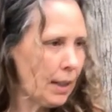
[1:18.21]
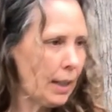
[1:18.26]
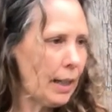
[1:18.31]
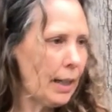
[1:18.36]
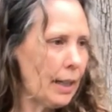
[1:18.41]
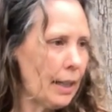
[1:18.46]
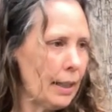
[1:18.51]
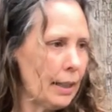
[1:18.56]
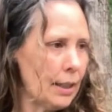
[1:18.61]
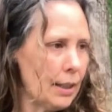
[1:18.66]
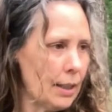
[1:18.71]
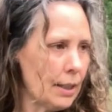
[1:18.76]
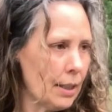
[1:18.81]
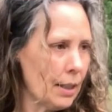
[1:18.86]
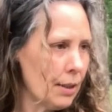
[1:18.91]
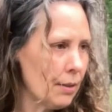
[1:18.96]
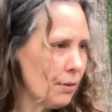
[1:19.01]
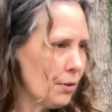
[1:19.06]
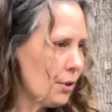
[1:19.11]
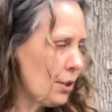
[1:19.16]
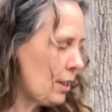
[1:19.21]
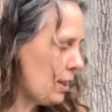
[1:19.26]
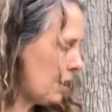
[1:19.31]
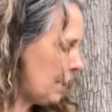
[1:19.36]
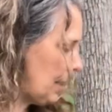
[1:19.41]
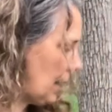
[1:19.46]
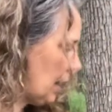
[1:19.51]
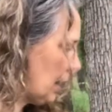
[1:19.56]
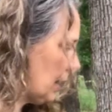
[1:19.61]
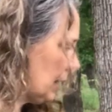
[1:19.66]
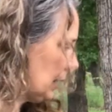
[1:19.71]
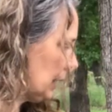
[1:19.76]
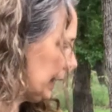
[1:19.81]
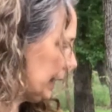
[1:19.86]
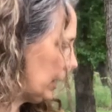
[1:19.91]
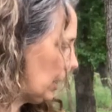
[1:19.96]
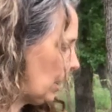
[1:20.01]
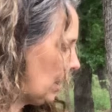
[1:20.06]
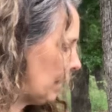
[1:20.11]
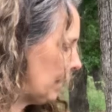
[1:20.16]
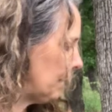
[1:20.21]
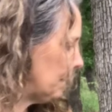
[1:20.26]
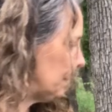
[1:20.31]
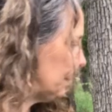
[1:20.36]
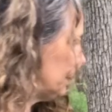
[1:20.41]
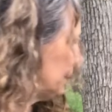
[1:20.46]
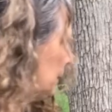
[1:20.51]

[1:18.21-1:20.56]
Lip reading: and just stuck a lid on